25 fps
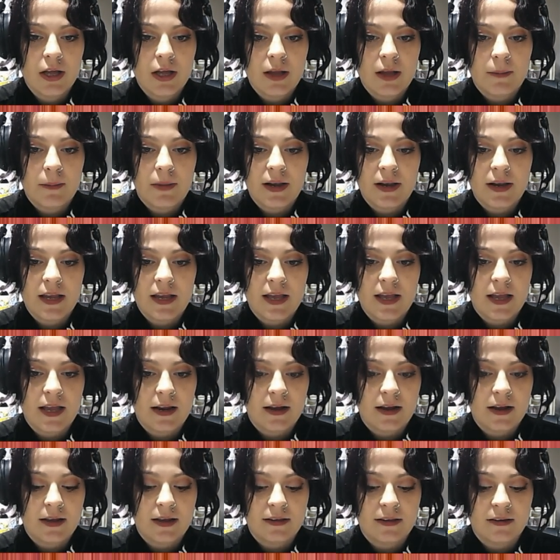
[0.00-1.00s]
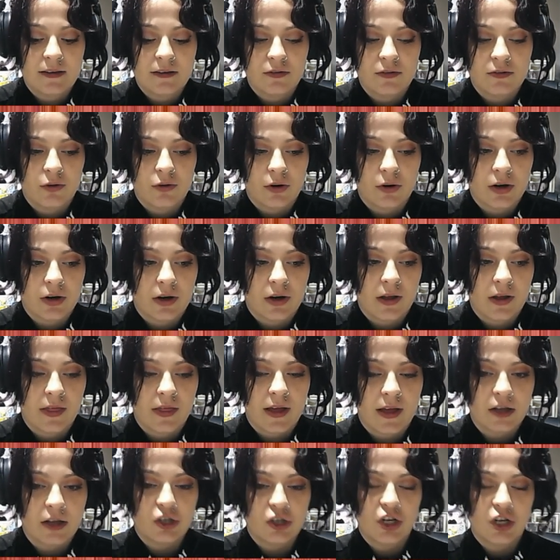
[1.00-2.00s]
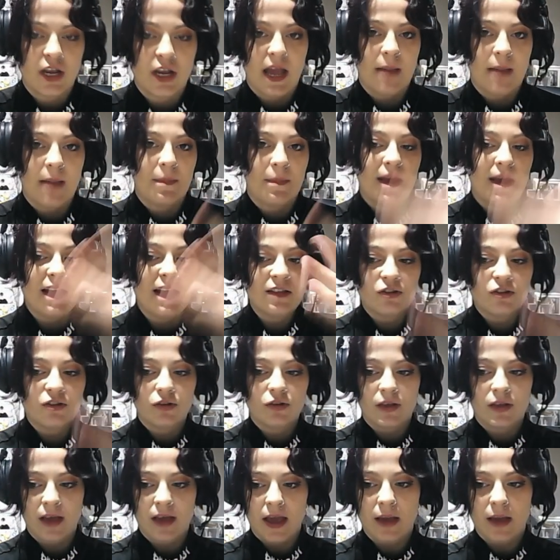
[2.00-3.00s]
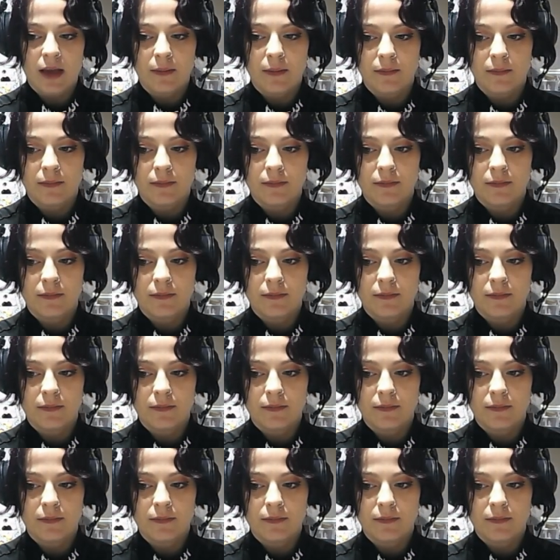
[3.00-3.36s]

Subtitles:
But Nikita is his daughter that she came into the game